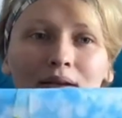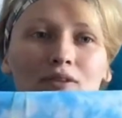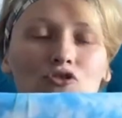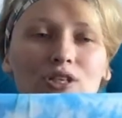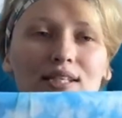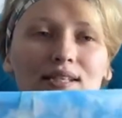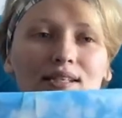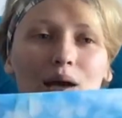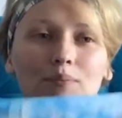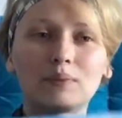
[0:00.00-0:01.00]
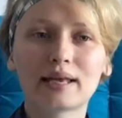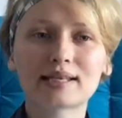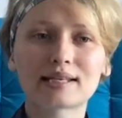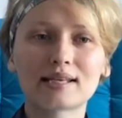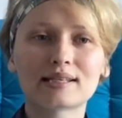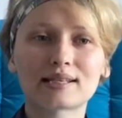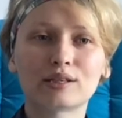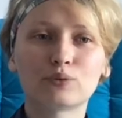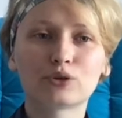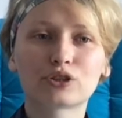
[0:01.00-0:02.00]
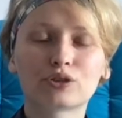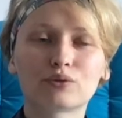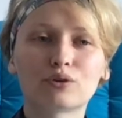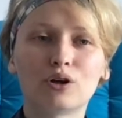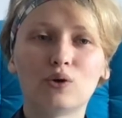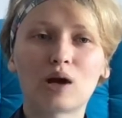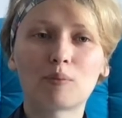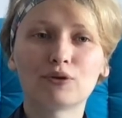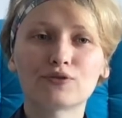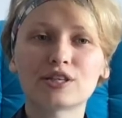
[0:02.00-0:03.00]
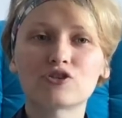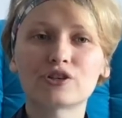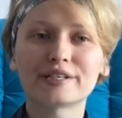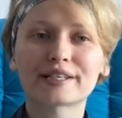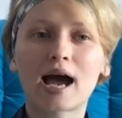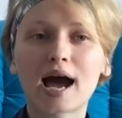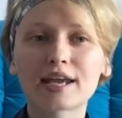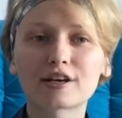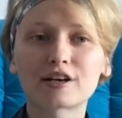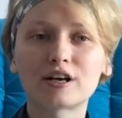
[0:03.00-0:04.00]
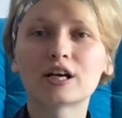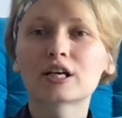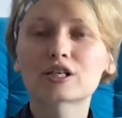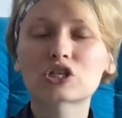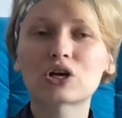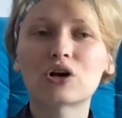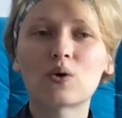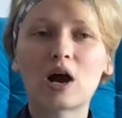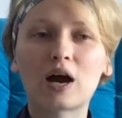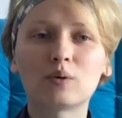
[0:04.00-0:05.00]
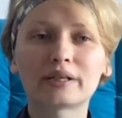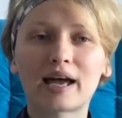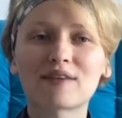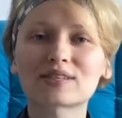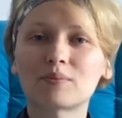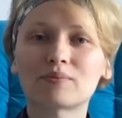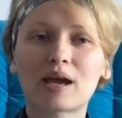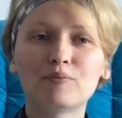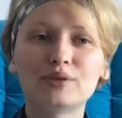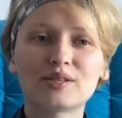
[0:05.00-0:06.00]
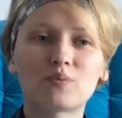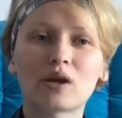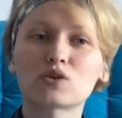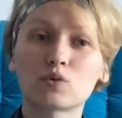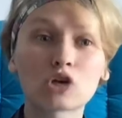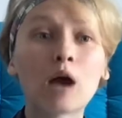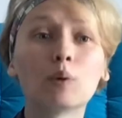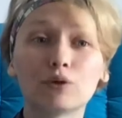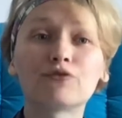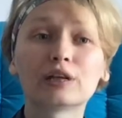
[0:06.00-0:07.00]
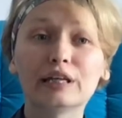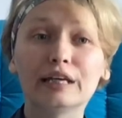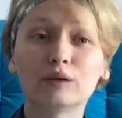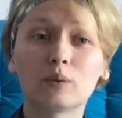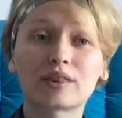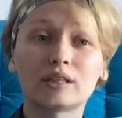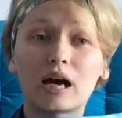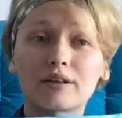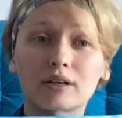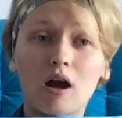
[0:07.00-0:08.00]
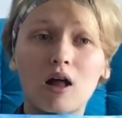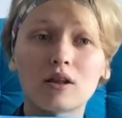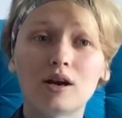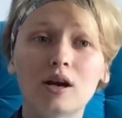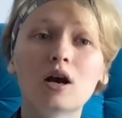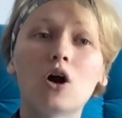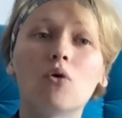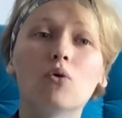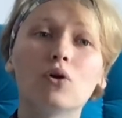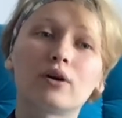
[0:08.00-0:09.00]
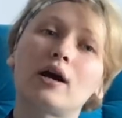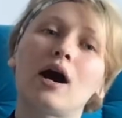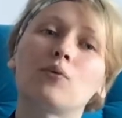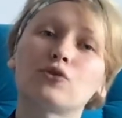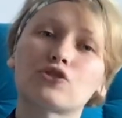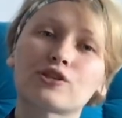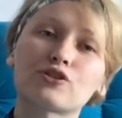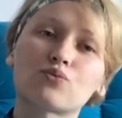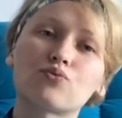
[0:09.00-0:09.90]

just some places it would go a couple of stitches higher so I would have some empty space which I will fill in with another color or I would just